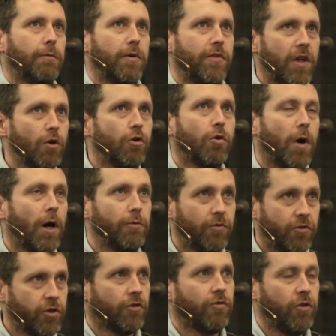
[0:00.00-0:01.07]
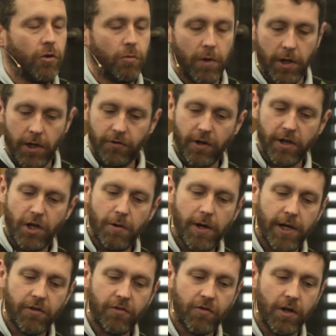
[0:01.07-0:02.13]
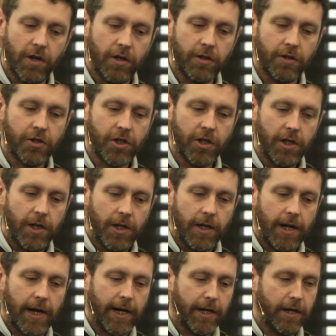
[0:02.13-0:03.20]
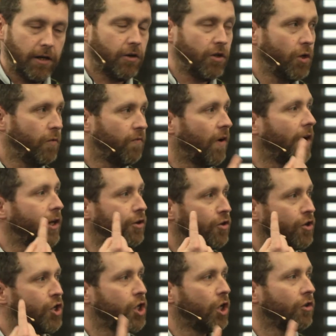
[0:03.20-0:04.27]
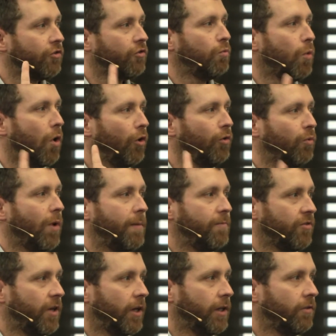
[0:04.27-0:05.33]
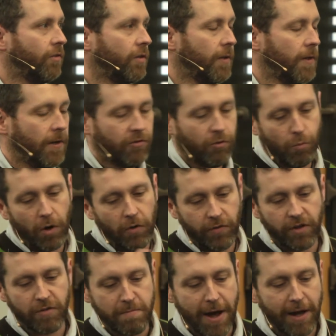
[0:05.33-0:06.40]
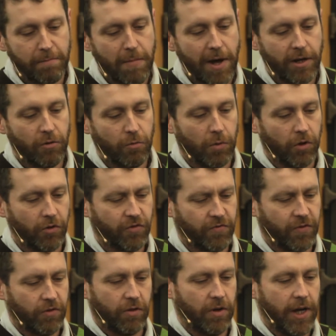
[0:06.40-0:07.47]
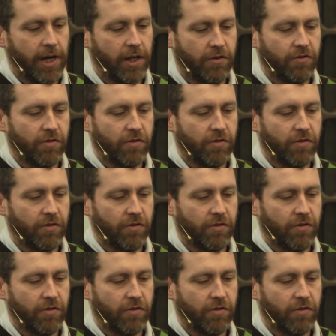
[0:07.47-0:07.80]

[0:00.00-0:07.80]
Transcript: with no quotes, just 2 words, and you hit search, and you find just one website. So what this man meant was, he'd